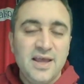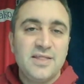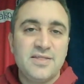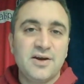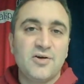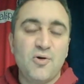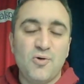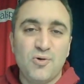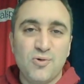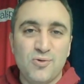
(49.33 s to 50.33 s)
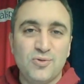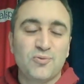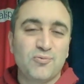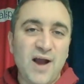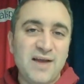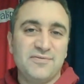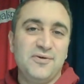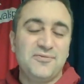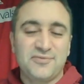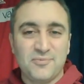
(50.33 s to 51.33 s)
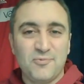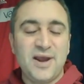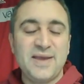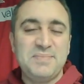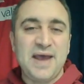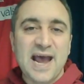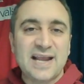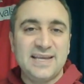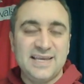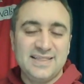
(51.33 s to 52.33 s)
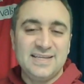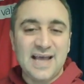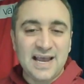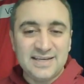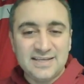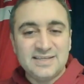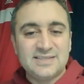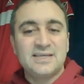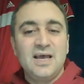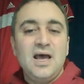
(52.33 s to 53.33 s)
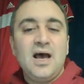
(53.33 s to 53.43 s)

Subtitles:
their old rival from way back in the 90s.